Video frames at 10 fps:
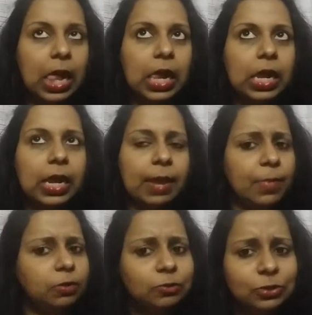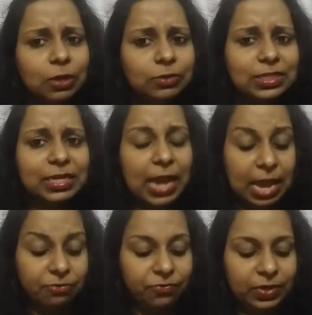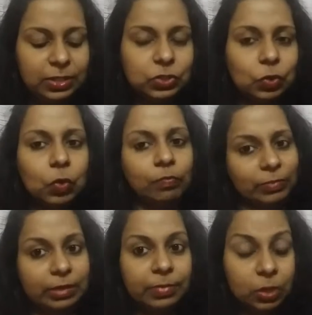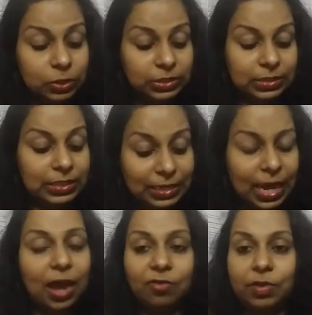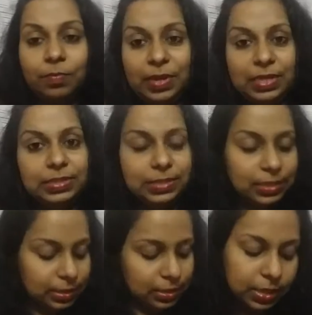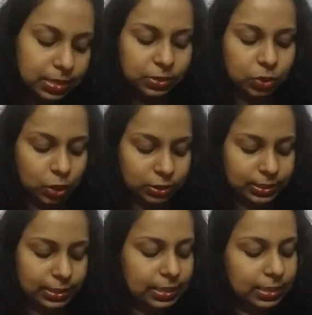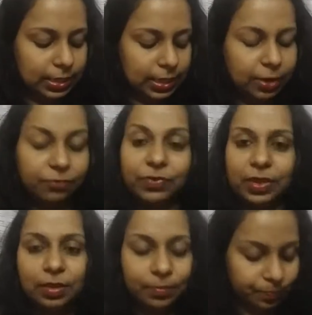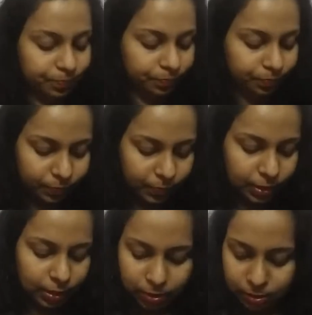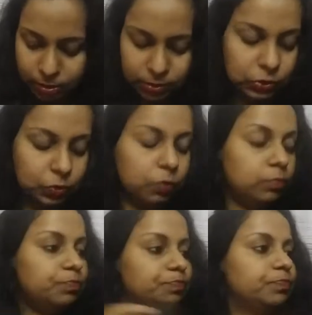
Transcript: about 2000. I feel so, because in our place it is costly kind of thing. So